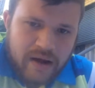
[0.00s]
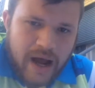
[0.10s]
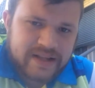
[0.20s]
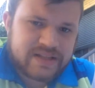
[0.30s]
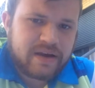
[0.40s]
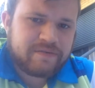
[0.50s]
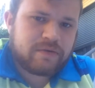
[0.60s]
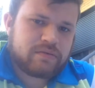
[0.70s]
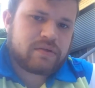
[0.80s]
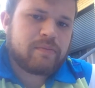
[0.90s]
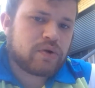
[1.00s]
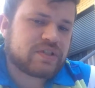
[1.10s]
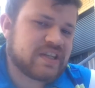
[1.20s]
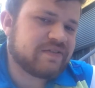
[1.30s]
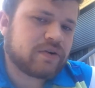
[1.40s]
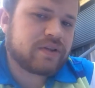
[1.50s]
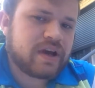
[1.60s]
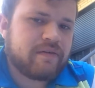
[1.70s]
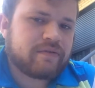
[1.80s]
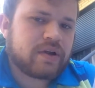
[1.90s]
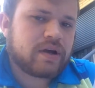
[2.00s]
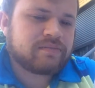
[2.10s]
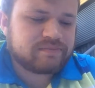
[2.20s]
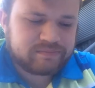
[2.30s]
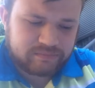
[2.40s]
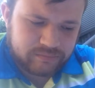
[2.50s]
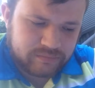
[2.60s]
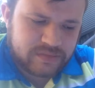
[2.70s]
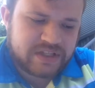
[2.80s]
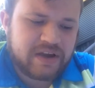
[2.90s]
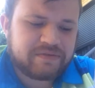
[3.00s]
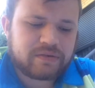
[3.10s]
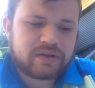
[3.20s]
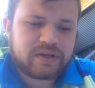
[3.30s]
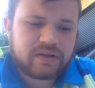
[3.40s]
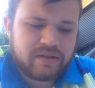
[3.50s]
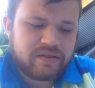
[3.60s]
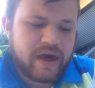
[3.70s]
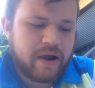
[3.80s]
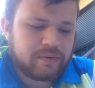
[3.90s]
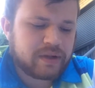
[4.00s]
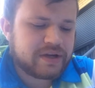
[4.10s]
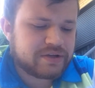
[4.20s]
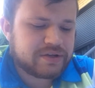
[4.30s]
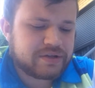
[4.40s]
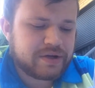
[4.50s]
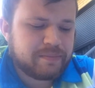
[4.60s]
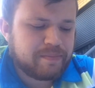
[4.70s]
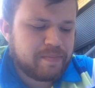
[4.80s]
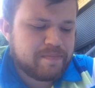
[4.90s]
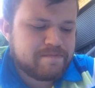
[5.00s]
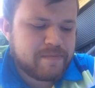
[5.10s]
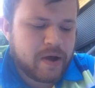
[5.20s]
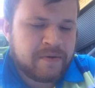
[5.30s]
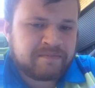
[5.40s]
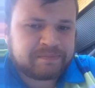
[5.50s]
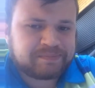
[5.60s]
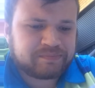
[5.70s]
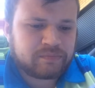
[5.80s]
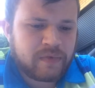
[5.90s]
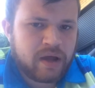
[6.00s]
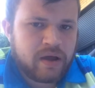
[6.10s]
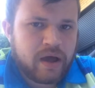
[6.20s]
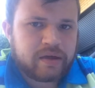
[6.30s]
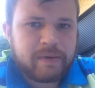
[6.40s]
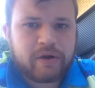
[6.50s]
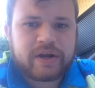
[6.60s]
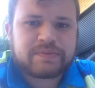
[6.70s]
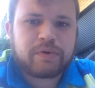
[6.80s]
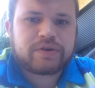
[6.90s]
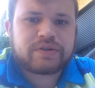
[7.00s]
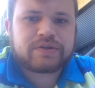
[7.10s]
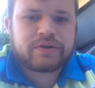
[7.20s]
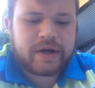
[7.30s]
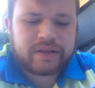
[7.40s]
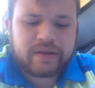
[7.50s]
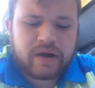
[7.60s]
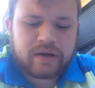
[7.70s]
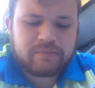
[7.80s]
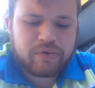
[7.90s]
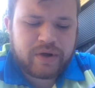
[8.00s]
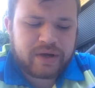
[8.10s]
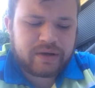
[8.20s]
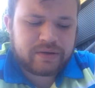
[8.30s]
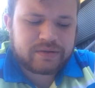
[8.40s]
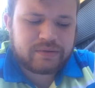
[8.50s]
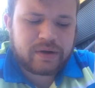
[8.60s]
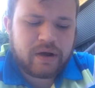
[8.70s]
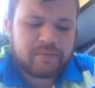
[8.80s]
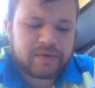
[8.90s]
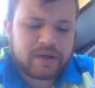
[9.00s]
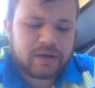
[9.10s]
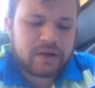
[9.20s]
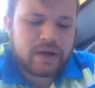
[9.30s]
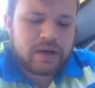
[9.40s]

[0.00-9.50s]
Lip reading: I'd say for the most difficult thing I've ever done, definitely that relationship. I think my greatest personal strength that I could bring to a company